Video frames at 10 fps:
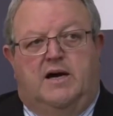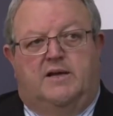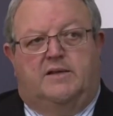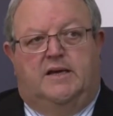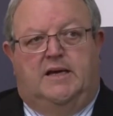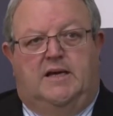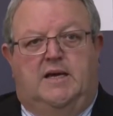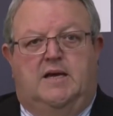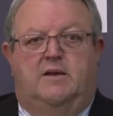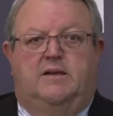the
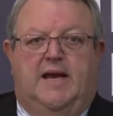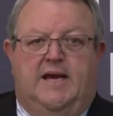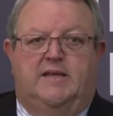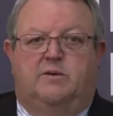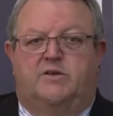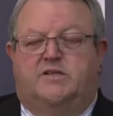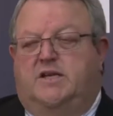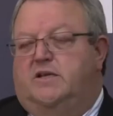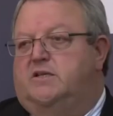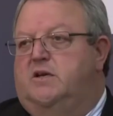land that was
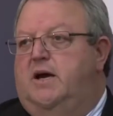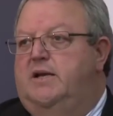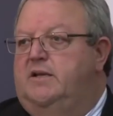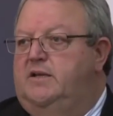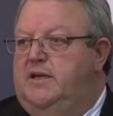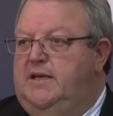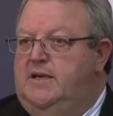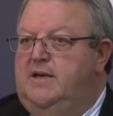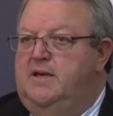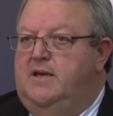set aside in
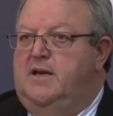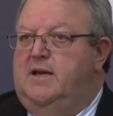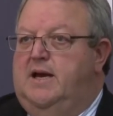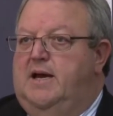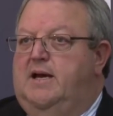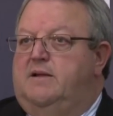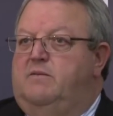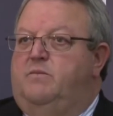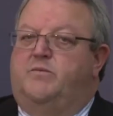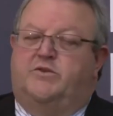the
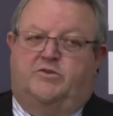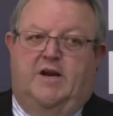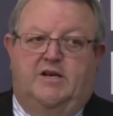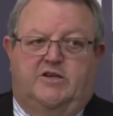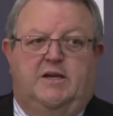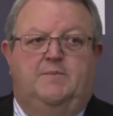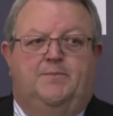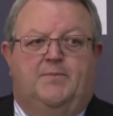strategy.